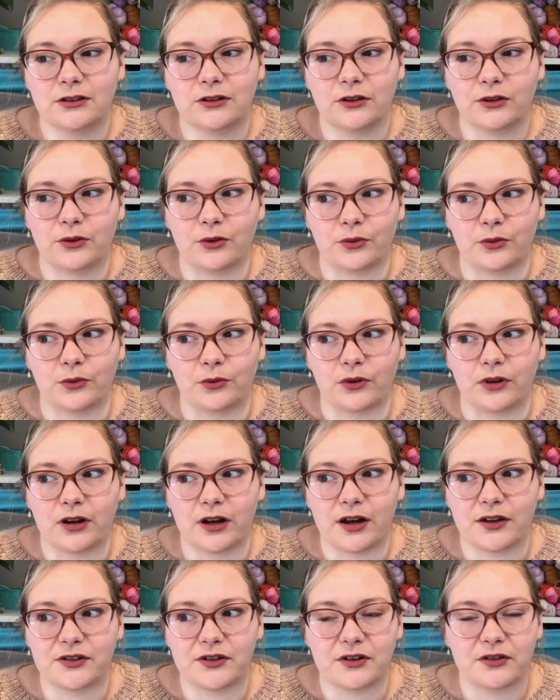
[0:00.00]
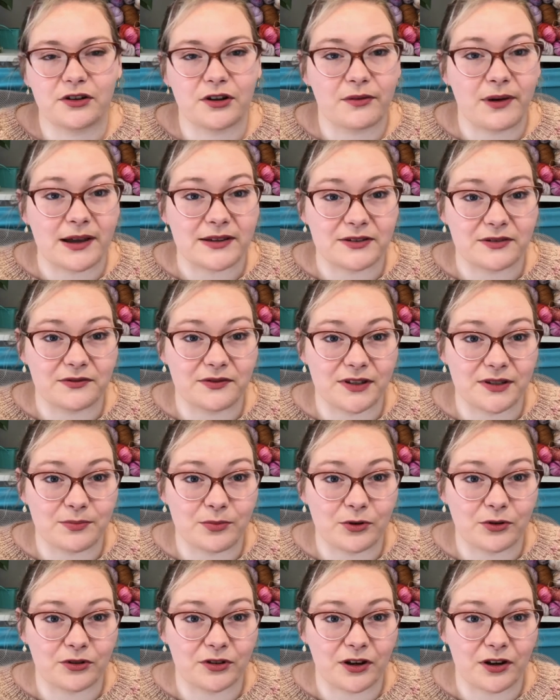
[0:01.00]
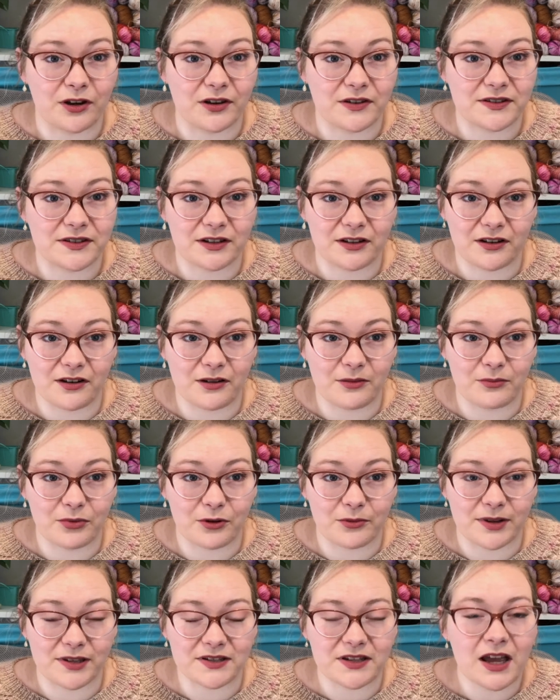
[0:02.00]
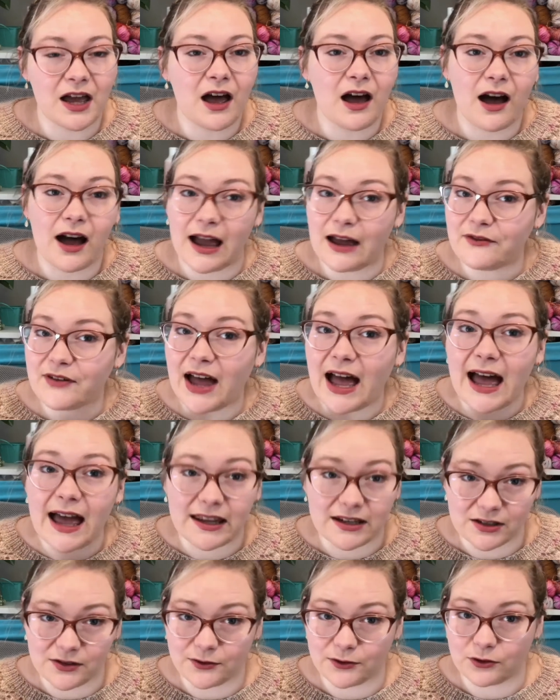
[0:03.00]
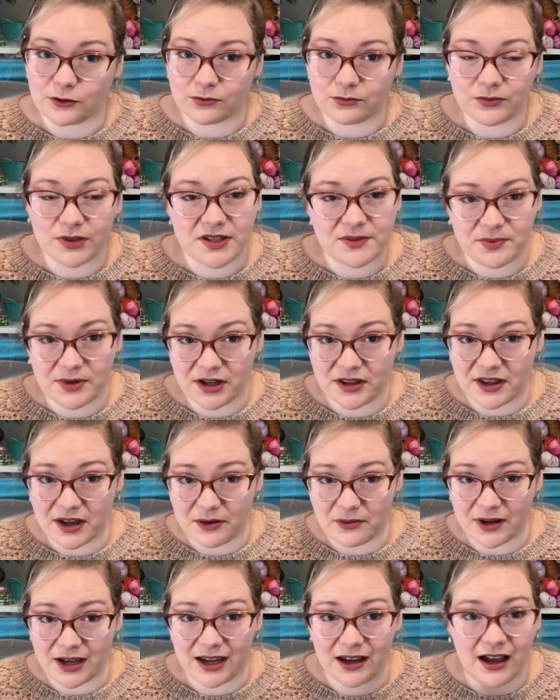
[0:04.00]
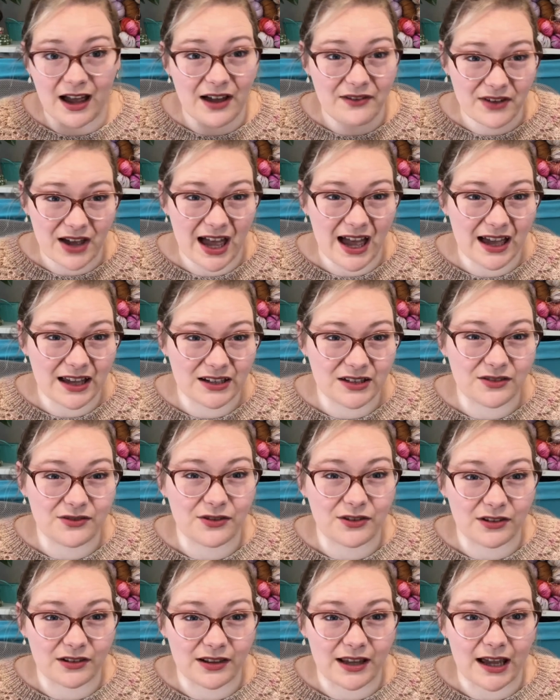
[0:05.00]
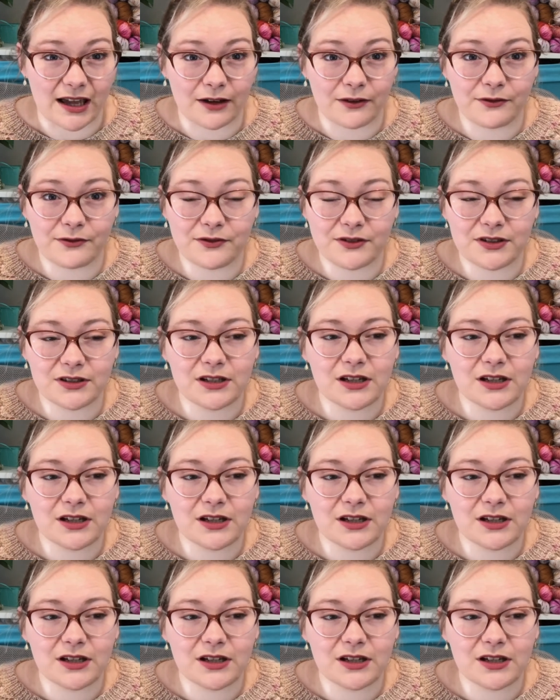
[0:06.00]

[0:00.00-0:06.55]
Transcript: I don't know as of this podcast, I can't promise. I have a handful, let's put it that way. I have a handful left.